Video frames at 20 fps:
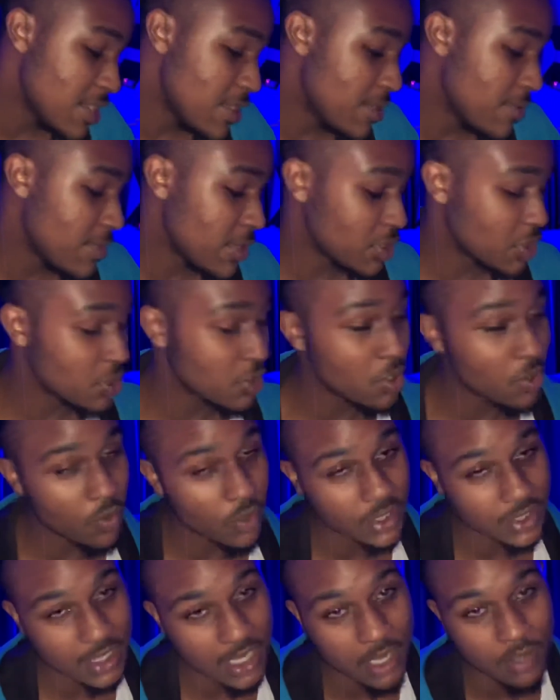make sure you go
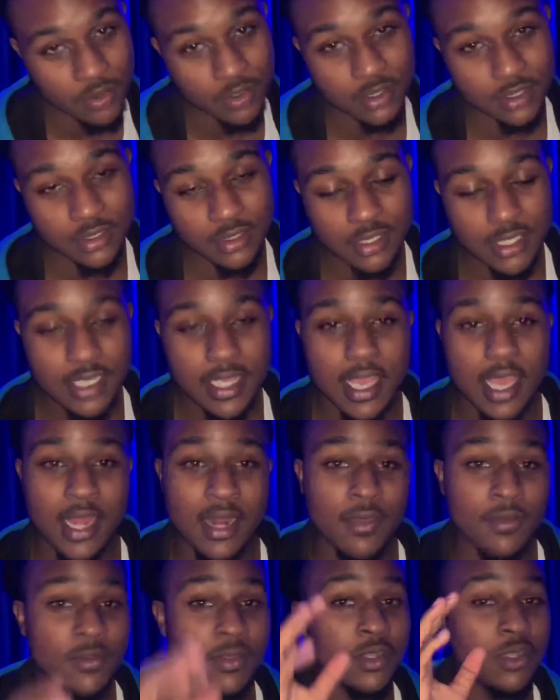watch that one. And
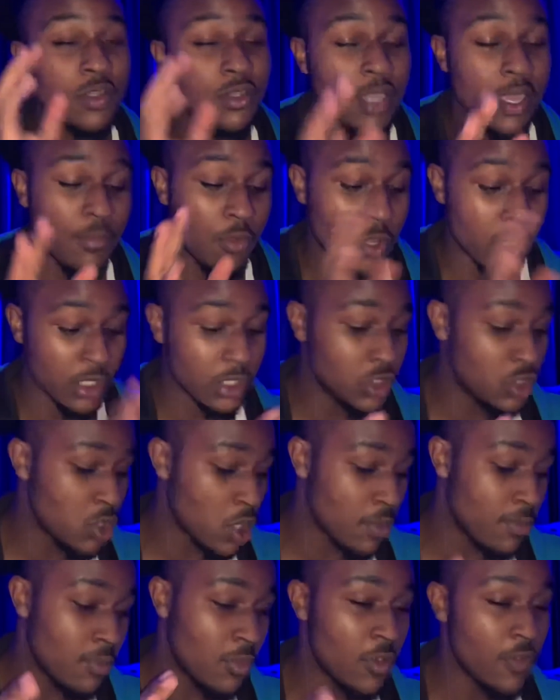I'm gonna
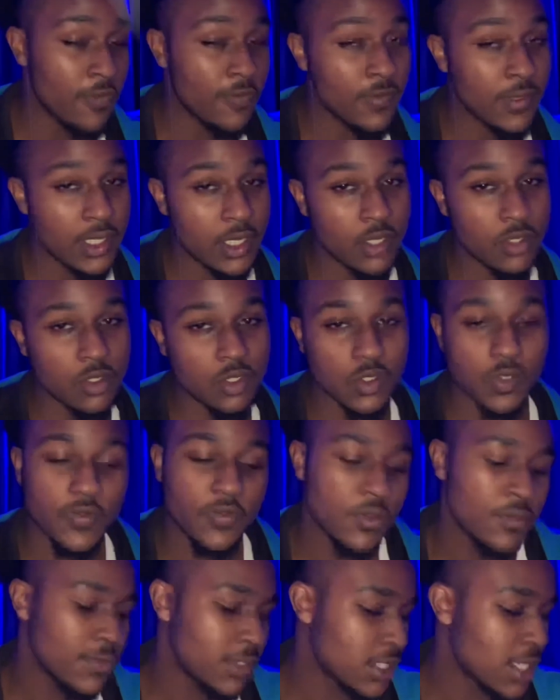drop more videos, you
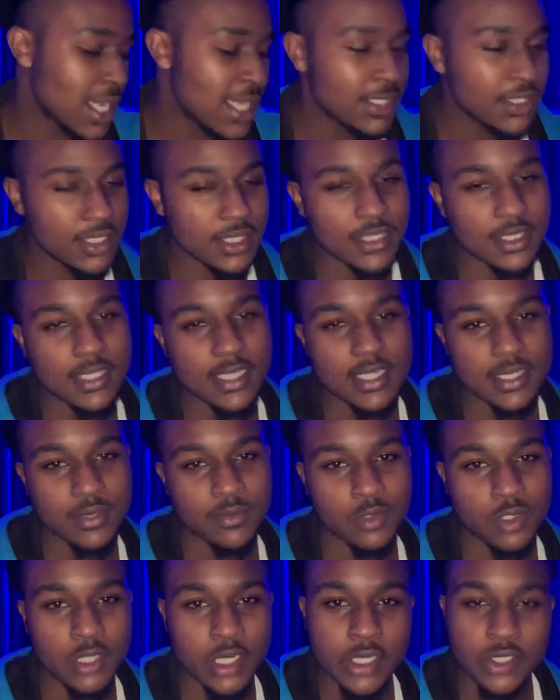feel me? Not just this, I'm
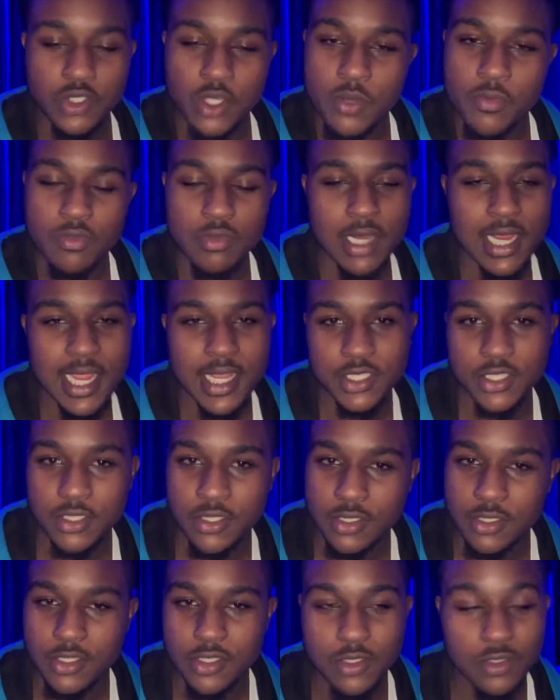gonna drop
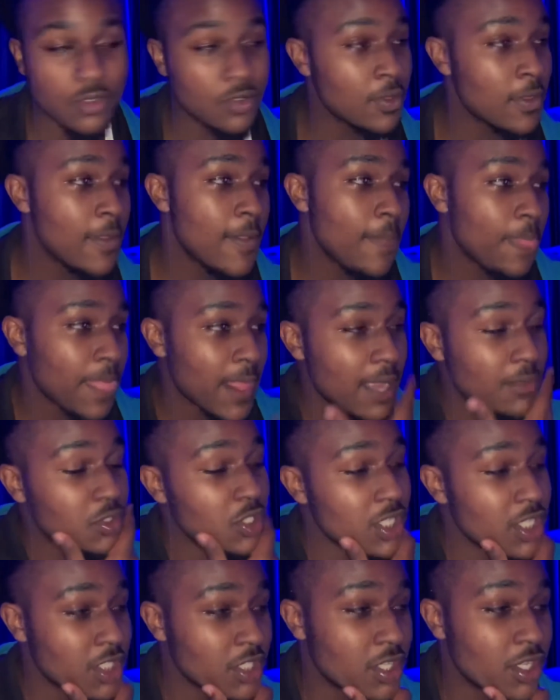reactions too. I'm
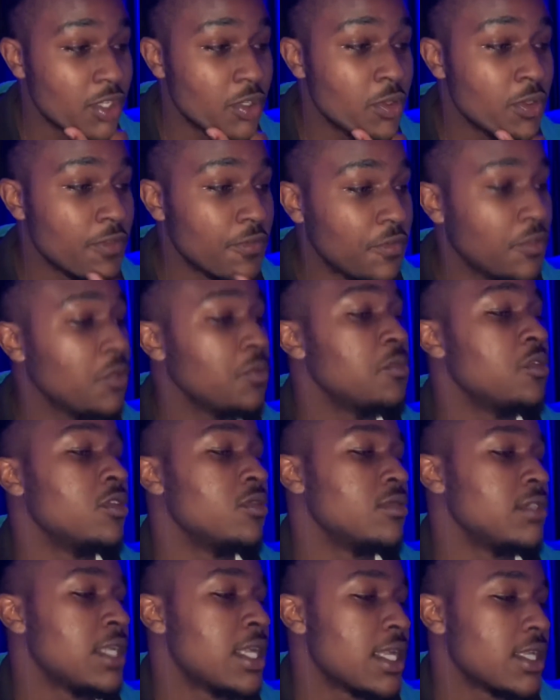trying to start doing football
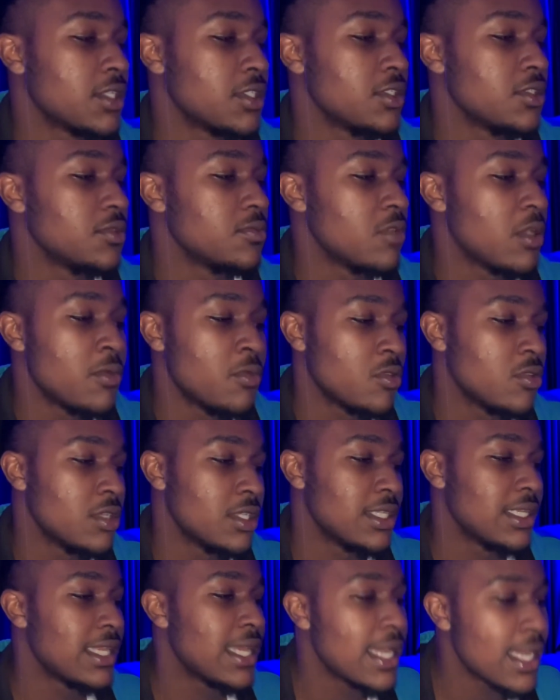reactions, but I'm not
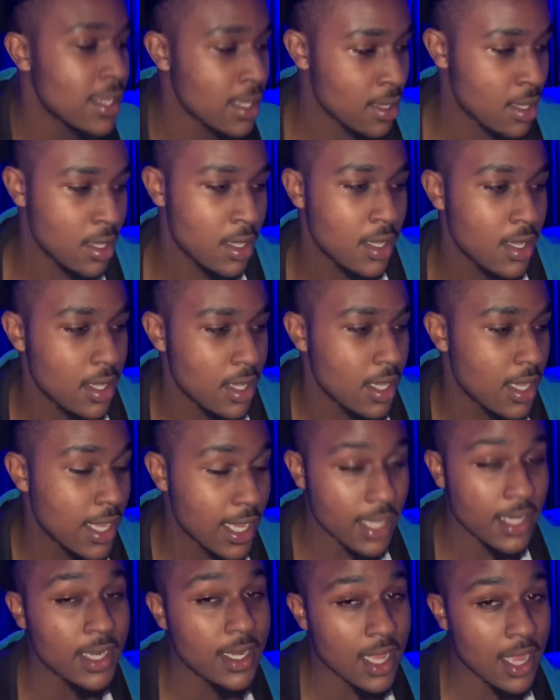gonna lie.
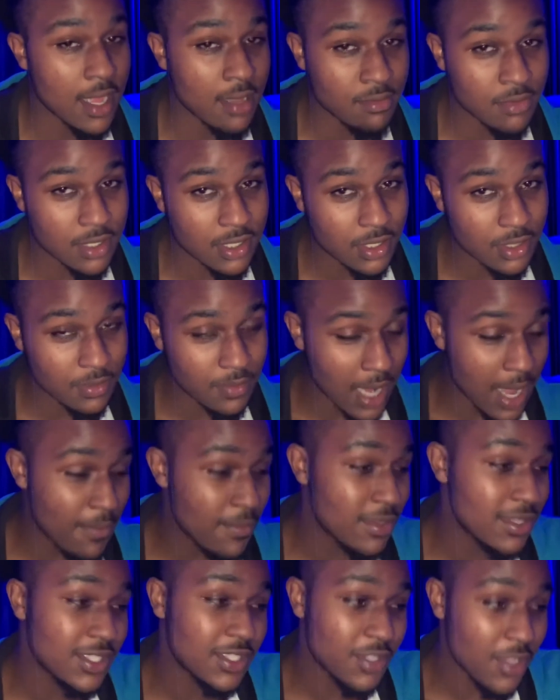And I'm
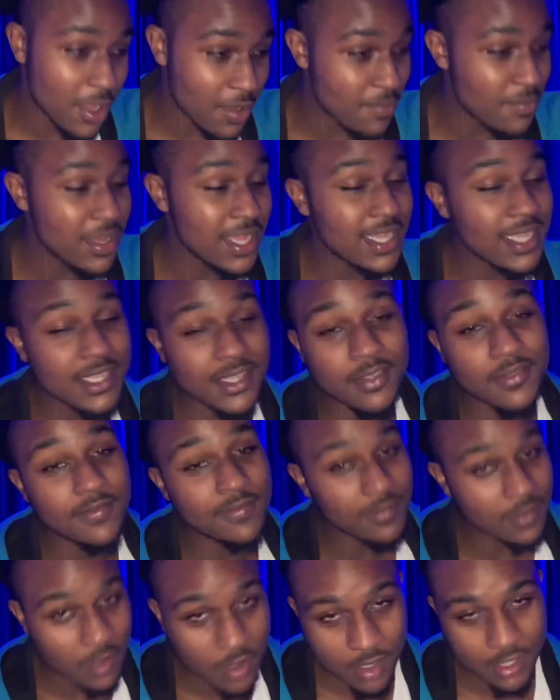gonna start bringing the
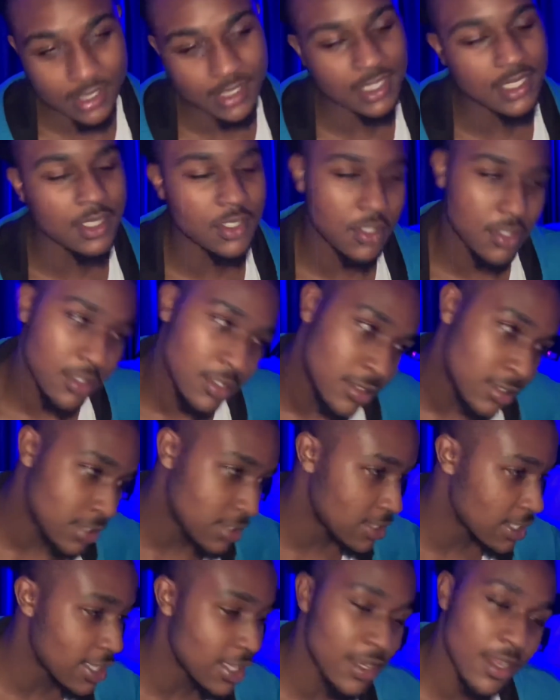vlogs in
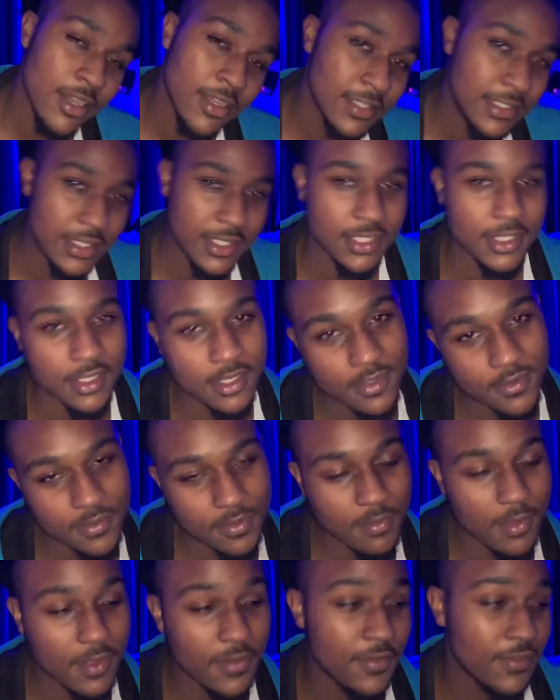soon and other stuff,
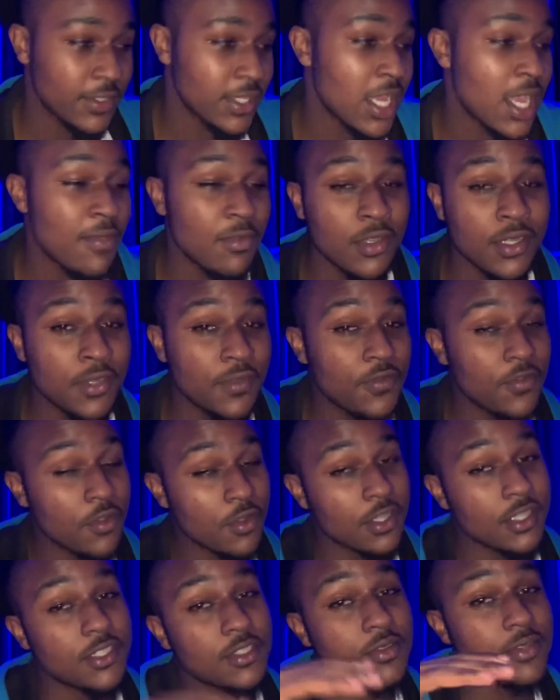but for now I'm gonna
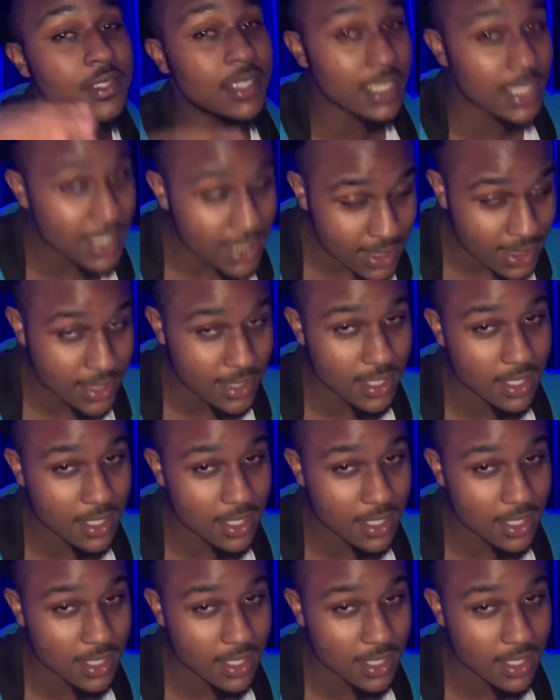focus on this